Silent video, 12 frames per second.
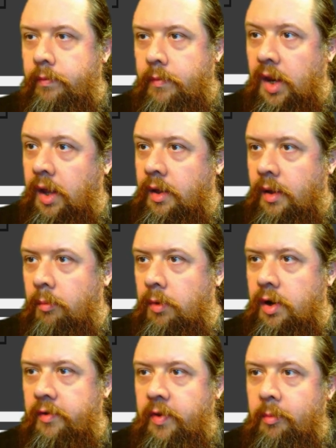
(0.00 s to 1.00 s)
I
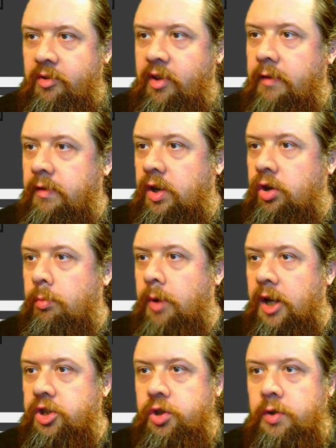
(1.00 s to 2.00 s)
wonder if I'm saving too
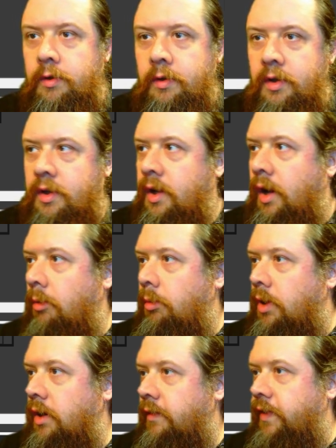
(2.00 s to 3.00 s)
much. I
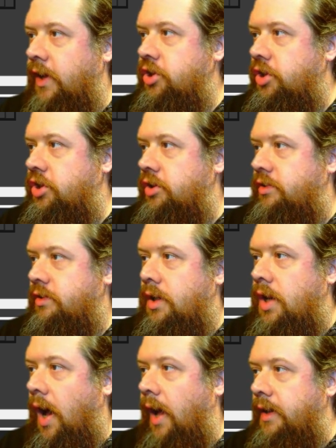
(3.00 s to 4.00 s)
wonder if I should just
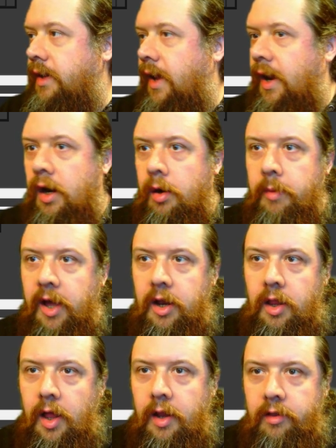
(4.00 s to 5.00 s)
not care about a
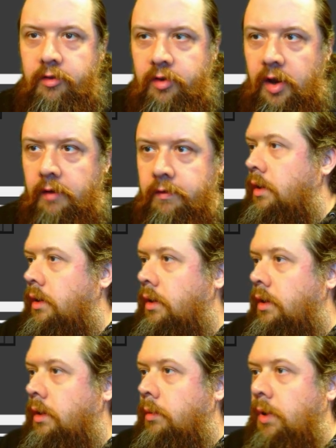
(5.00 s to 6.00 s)
lot of this stuff.
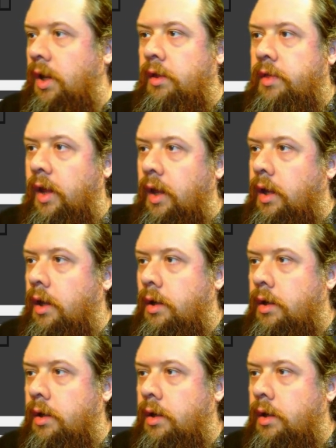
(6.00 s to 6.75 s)
What do you think?